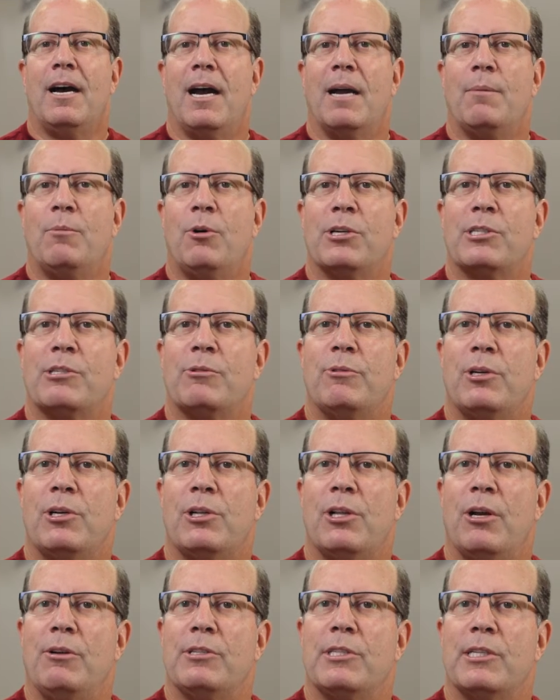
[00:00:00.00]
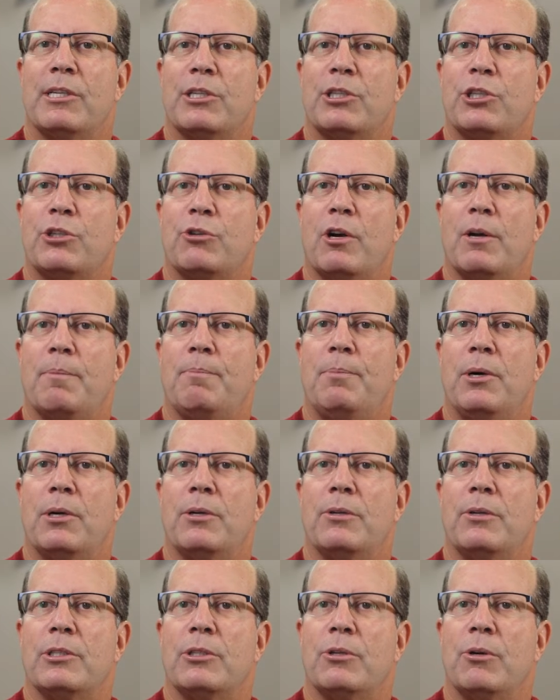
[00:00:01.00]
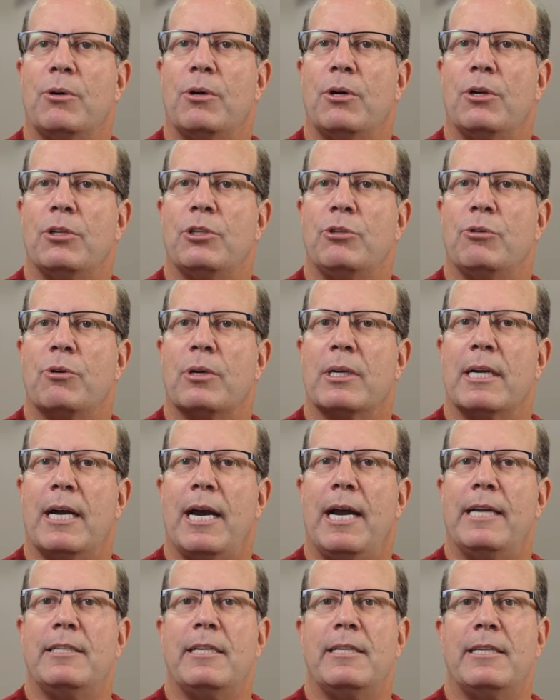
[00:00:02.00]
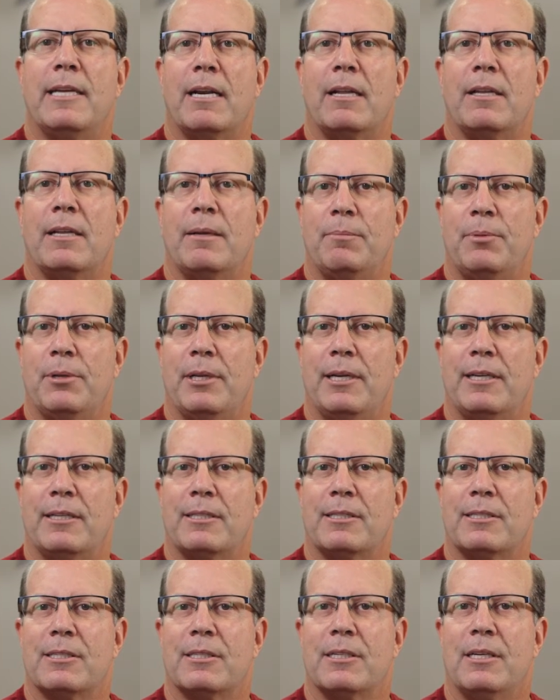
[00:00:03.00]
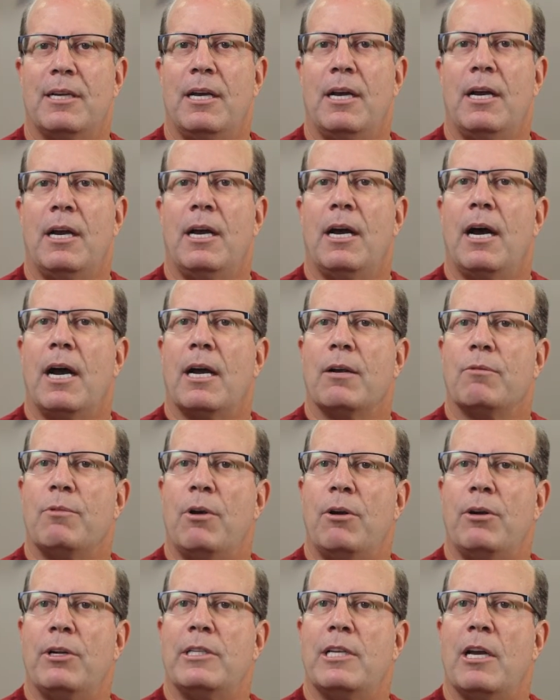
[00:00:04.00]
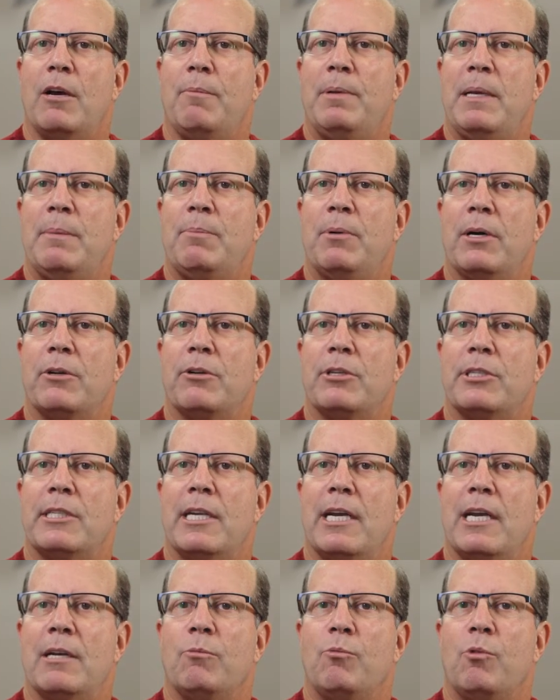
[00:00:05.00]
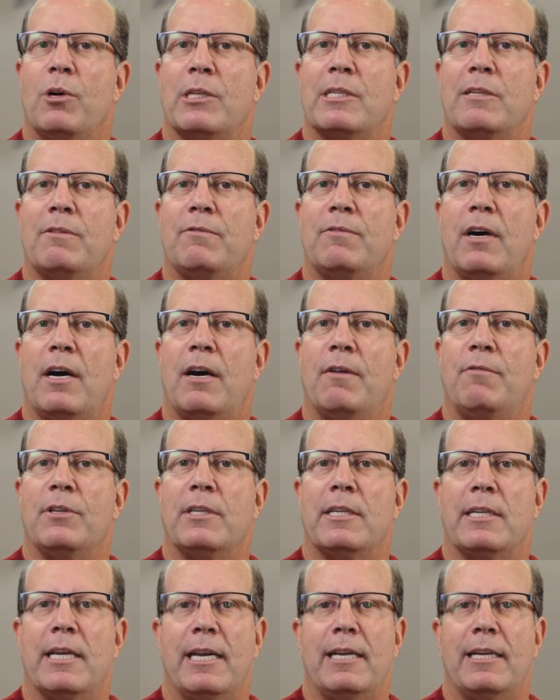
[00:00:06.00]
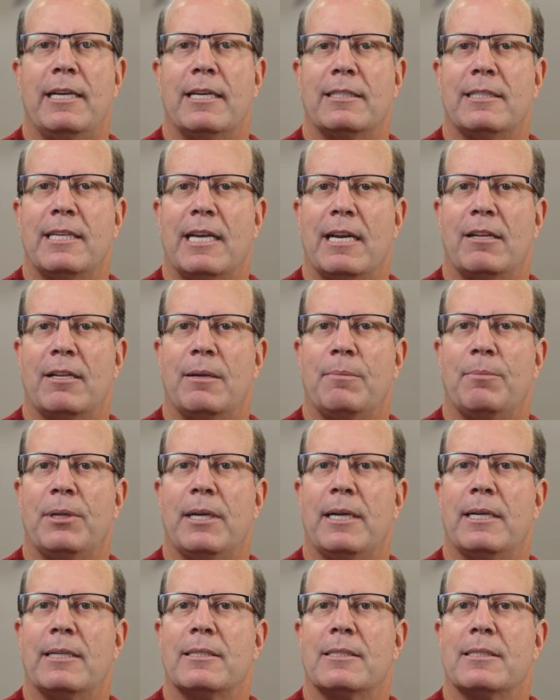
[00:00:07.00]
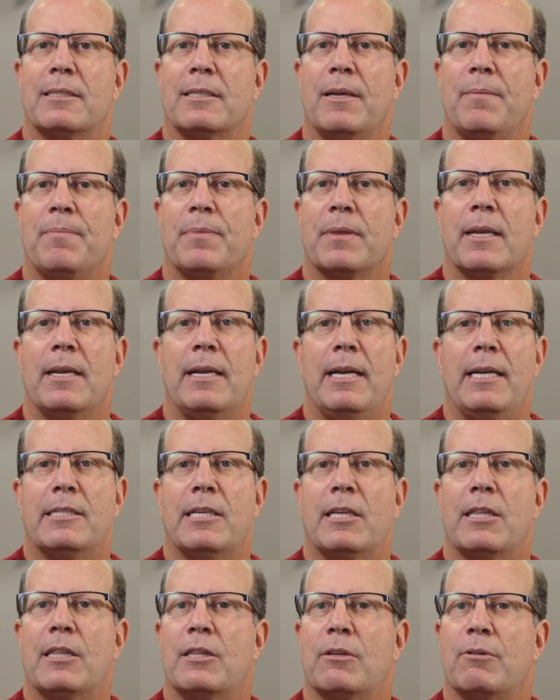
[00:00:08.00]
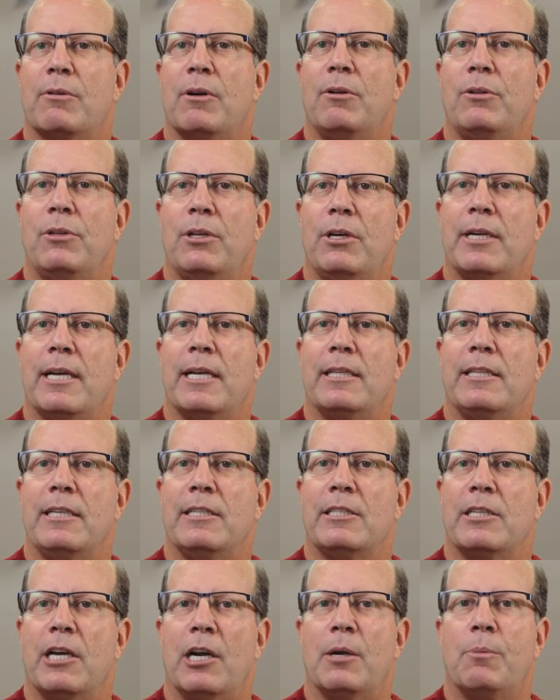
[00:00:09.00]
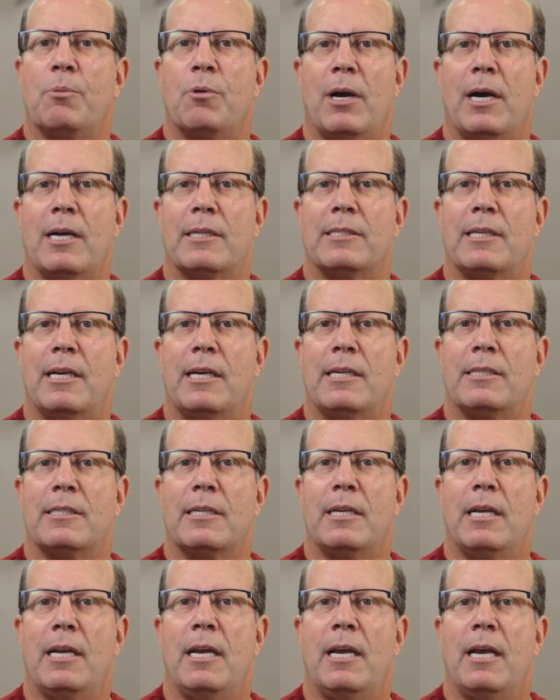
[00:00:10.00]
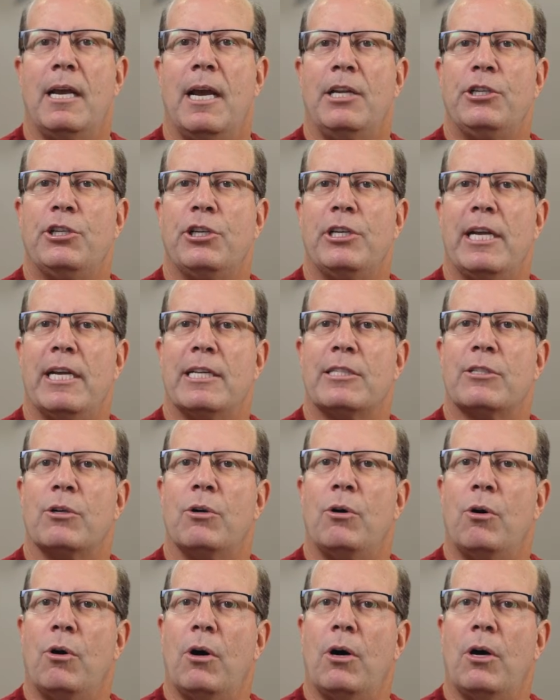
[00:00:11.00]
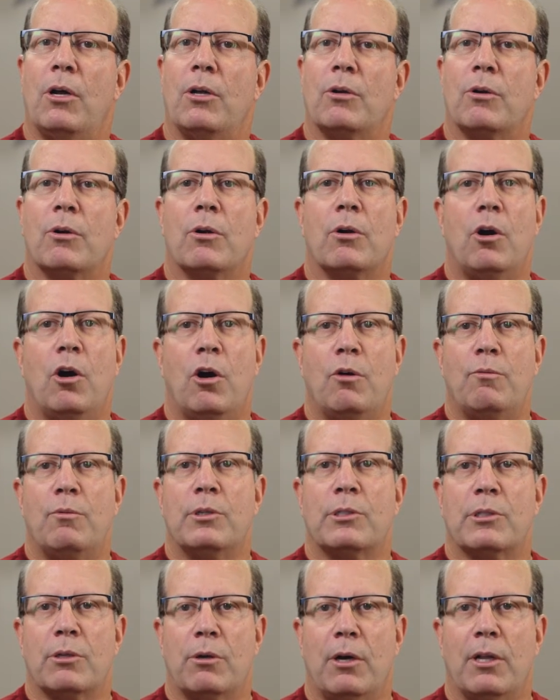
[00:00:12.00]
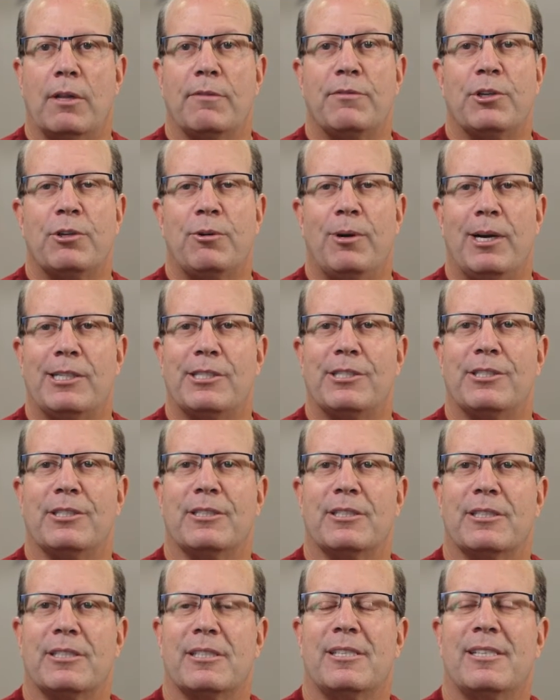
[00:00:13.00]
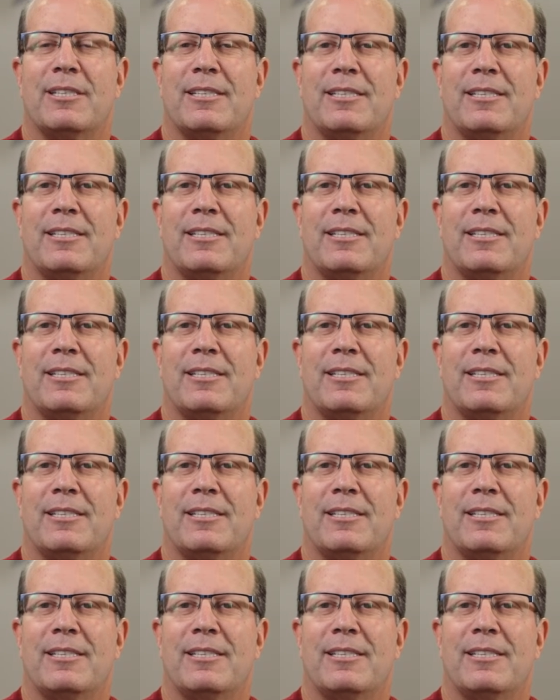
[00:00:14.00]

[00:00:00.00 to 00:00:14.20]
I'm also enclosing a short booklet called Your Guide to Dental Implants. I wrote it to help people understand what's involved with getting dental implants. It's a thorough look at the entire process and should answer all or almost all of your questions.